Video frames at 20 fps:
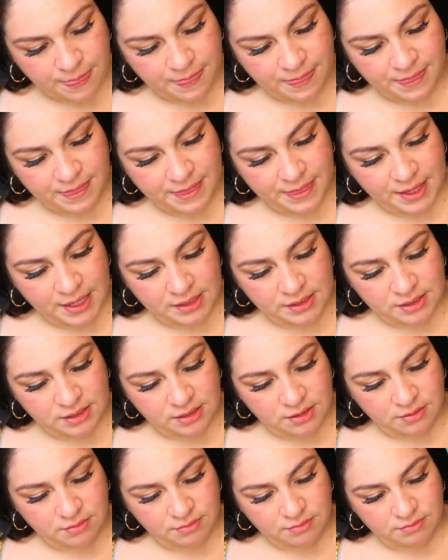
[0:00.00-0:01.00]
And that's
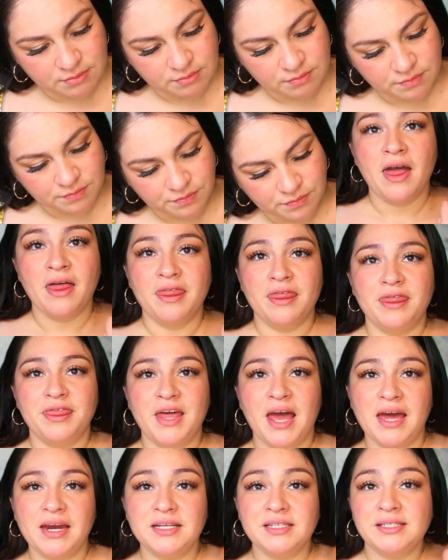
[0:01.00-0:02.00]
it.
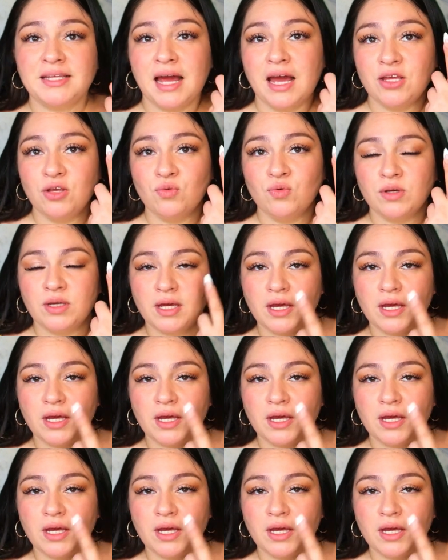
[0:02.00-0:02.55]
That is how you